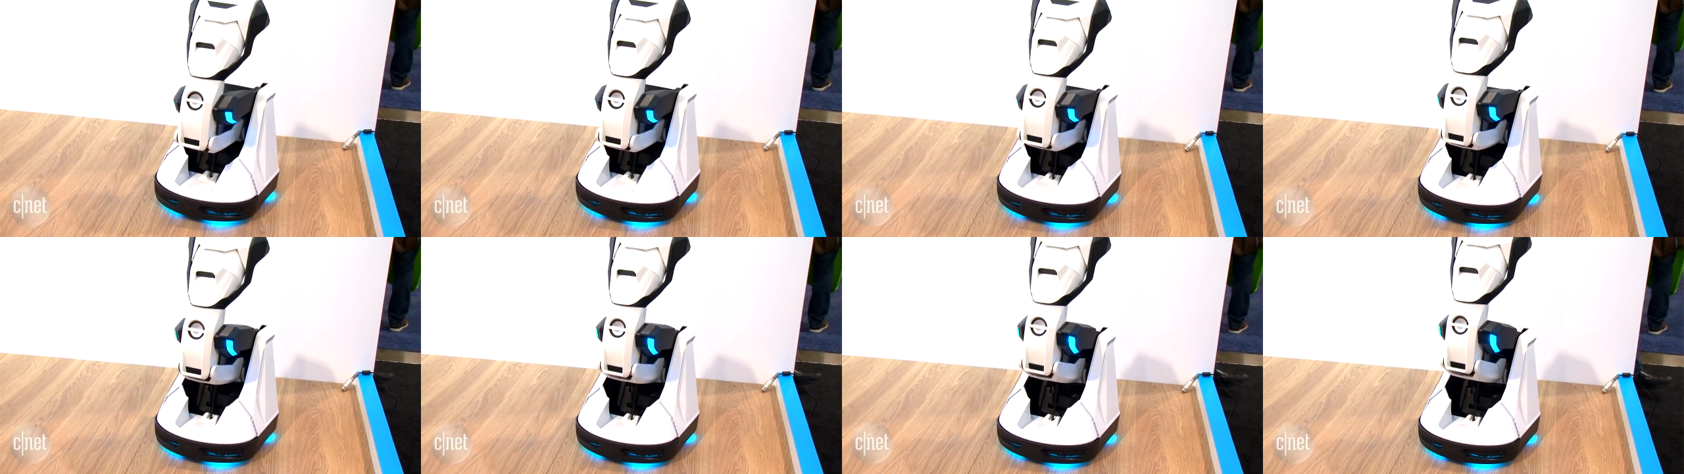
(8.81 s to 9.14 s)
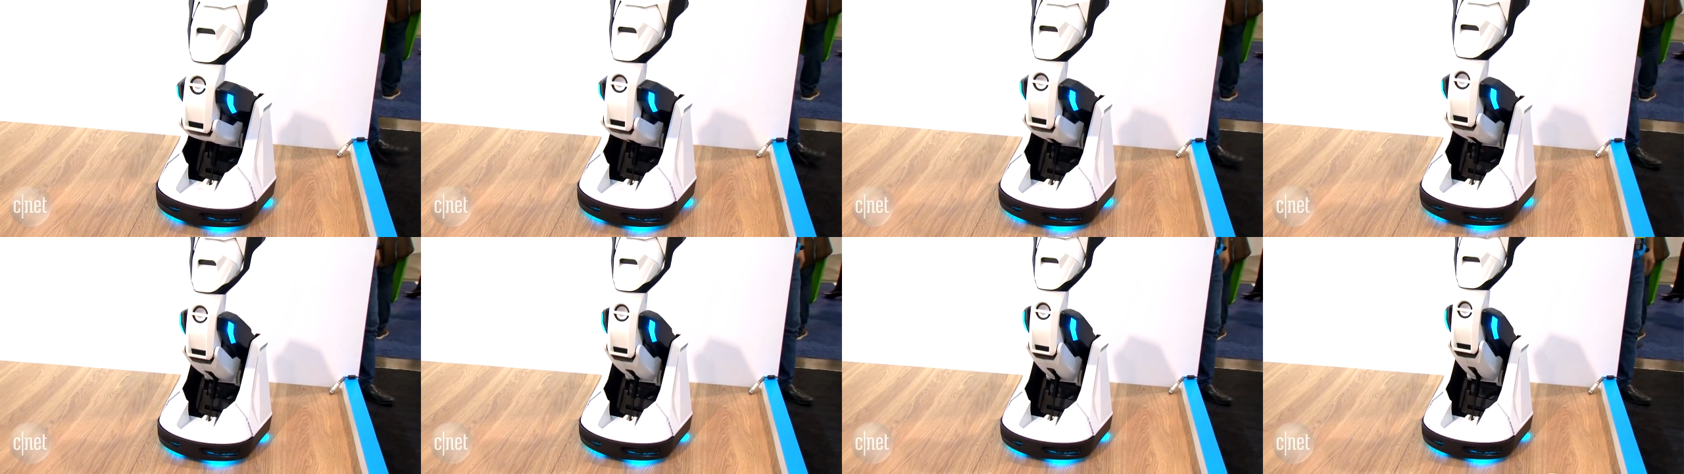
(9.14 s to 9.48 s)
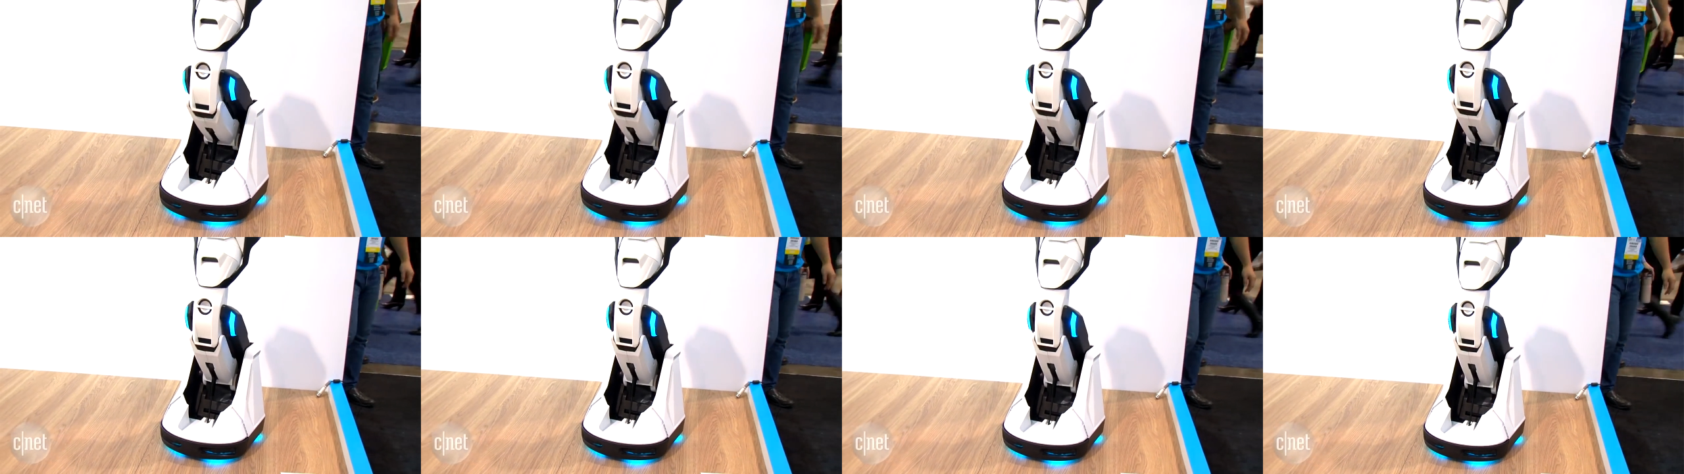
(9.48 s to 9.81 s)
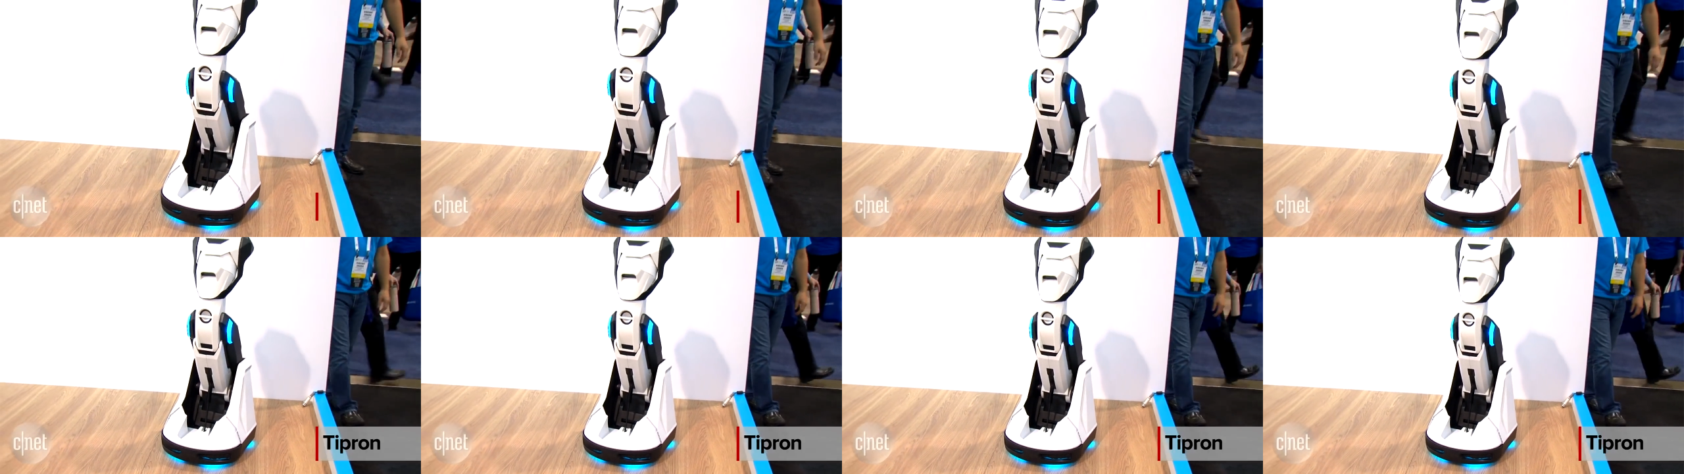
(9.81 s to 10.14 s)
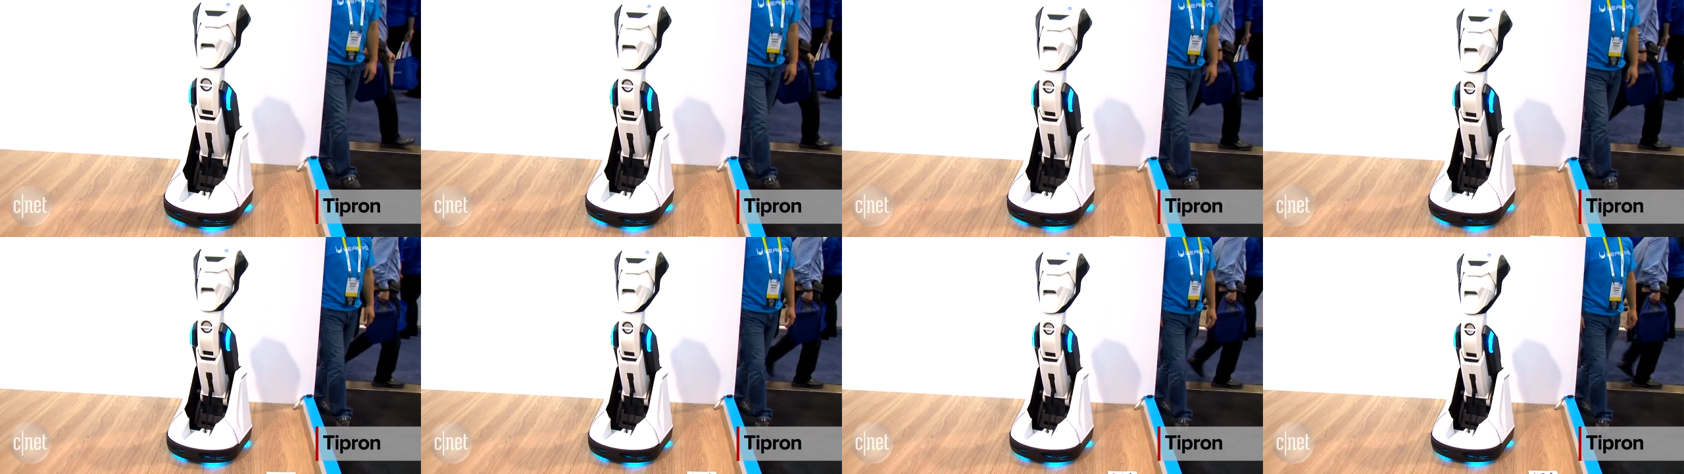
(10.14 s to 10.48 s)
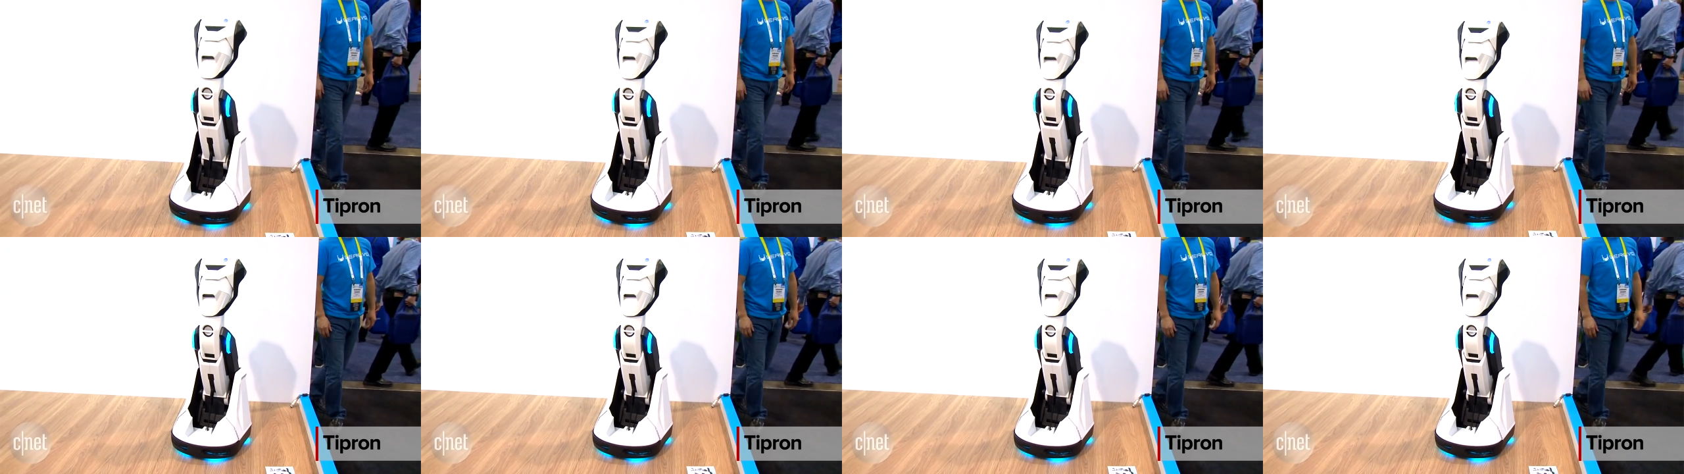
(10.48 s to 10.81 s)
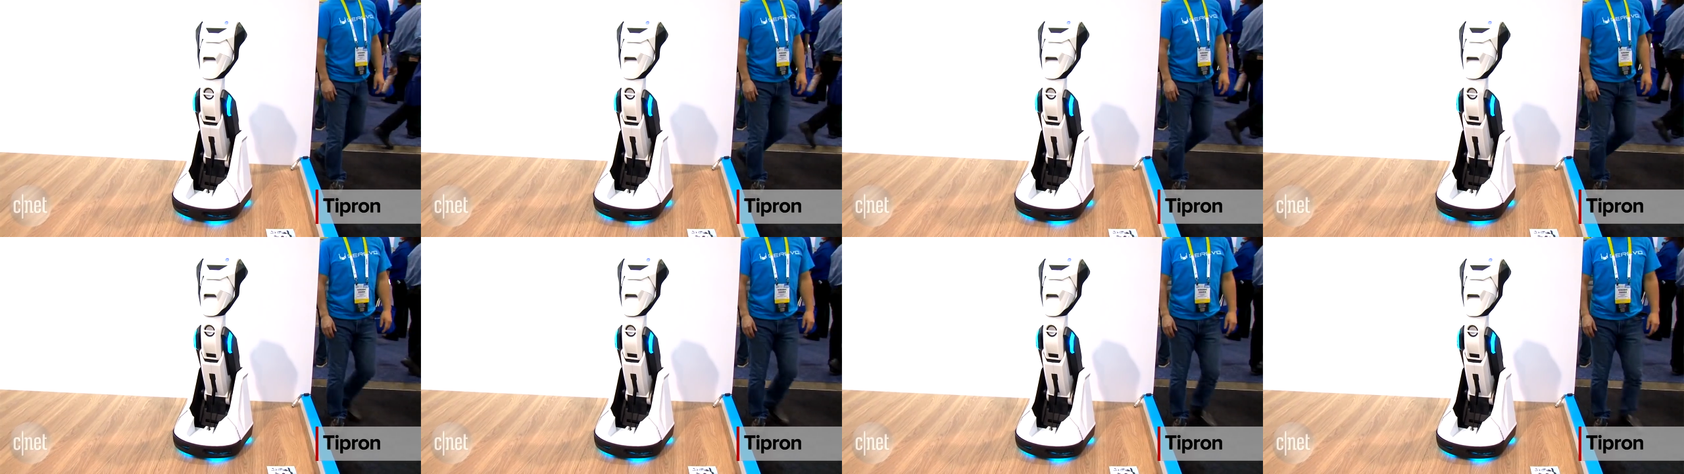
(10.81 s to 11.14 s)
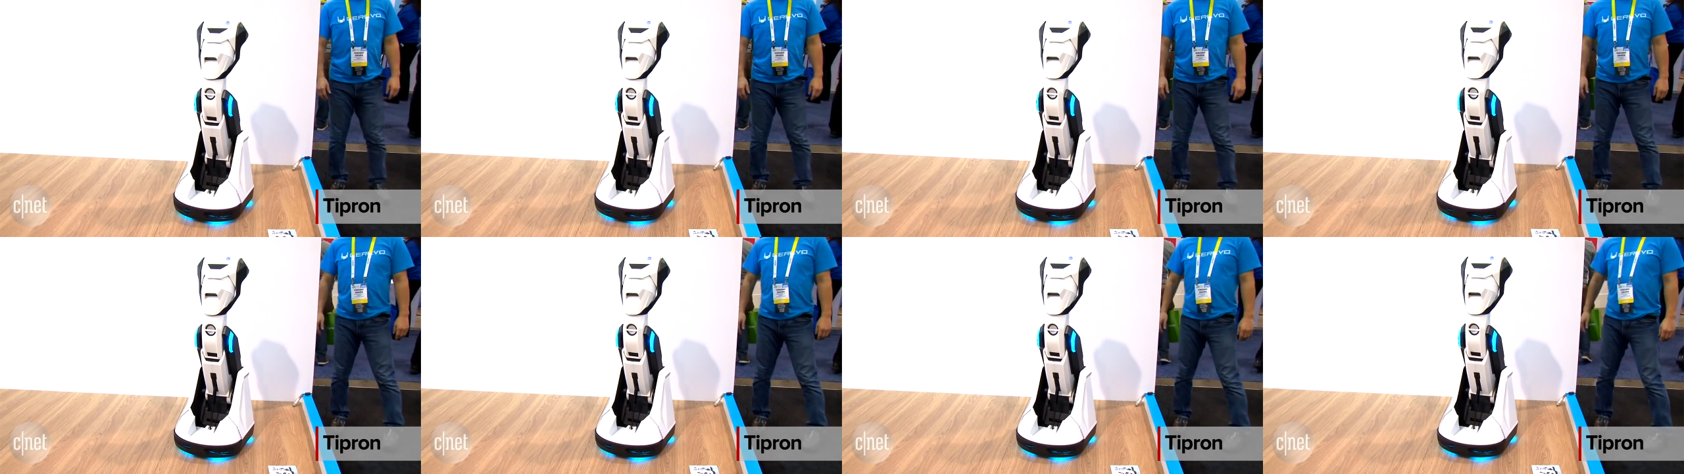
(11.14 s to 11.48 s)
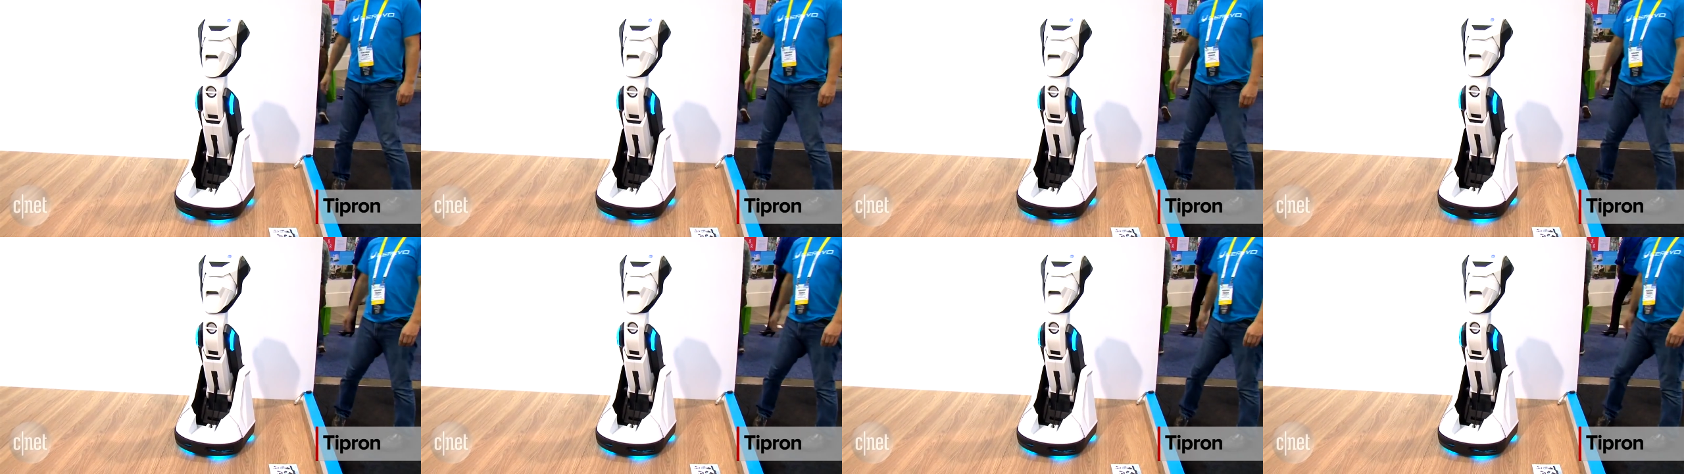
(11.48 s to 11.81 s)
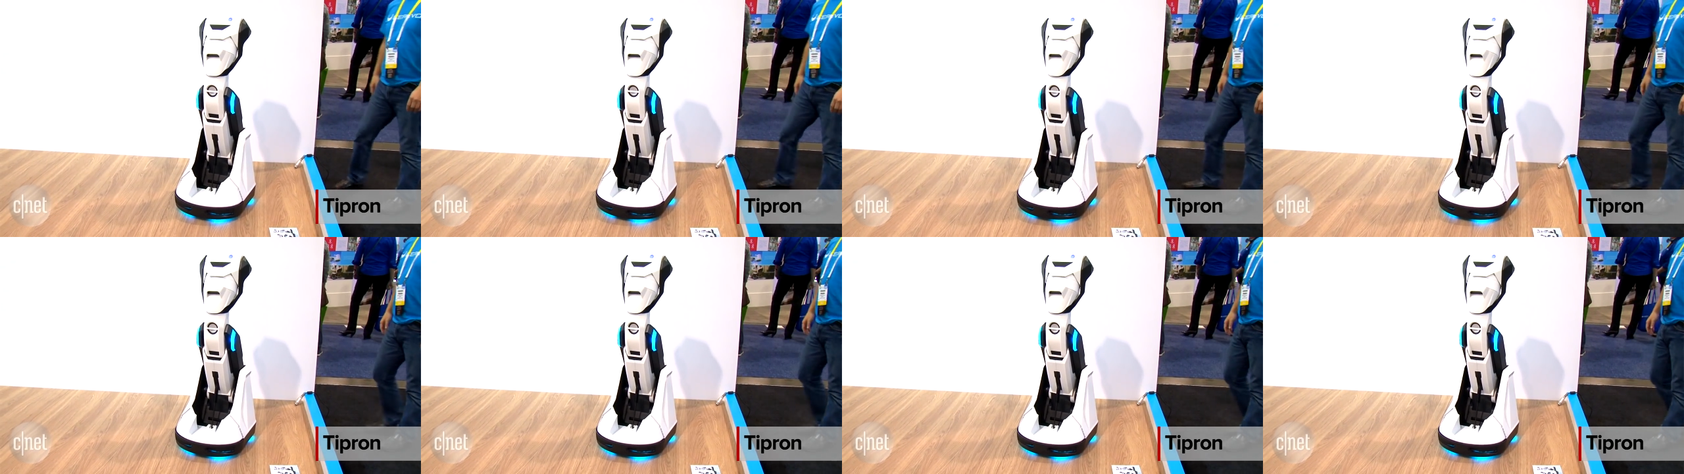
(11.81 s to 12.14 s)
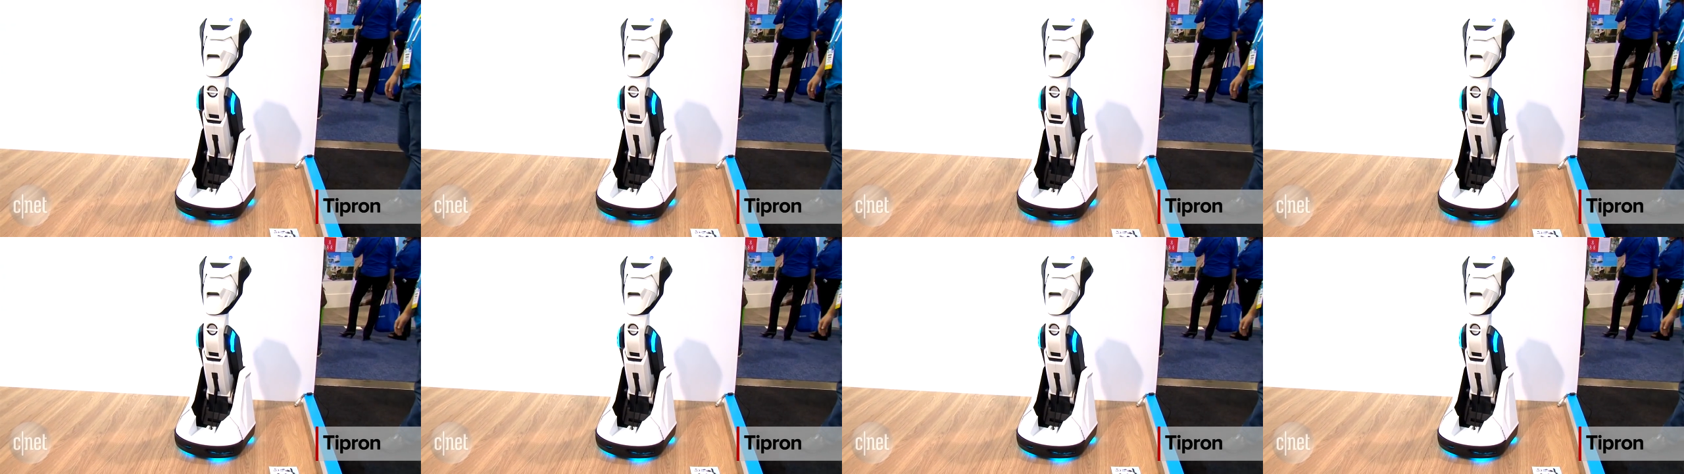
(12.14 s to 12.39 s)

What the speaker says: Nobody's mouth can be seen.